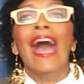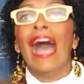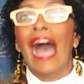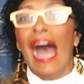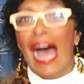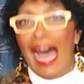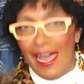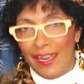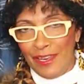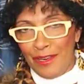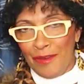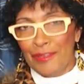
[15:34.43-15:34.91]

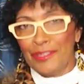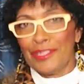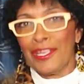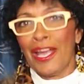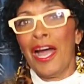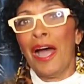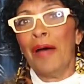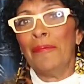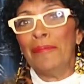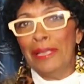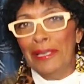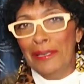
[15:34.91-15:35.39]
I know what
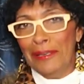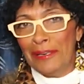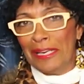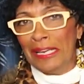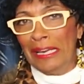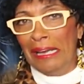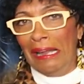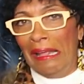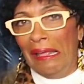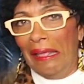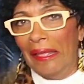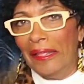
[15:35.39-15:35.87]
y'all be looking
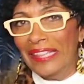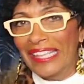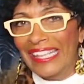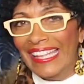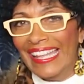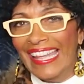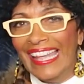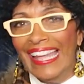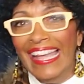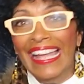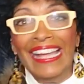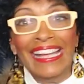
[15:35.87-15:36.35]
at.
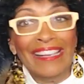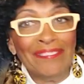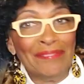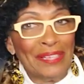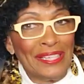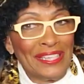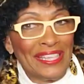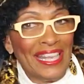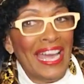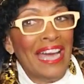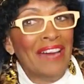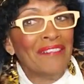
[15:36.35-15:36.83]
But
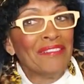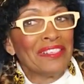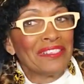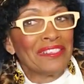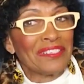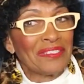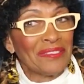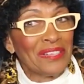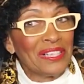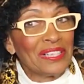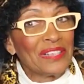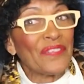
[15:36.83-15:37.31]
that was a
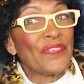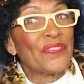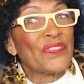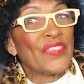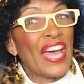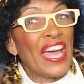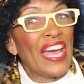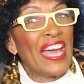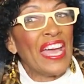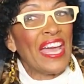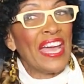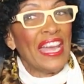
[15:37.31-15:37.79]
wonderful
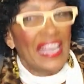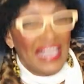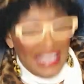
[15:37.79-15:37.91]
thing.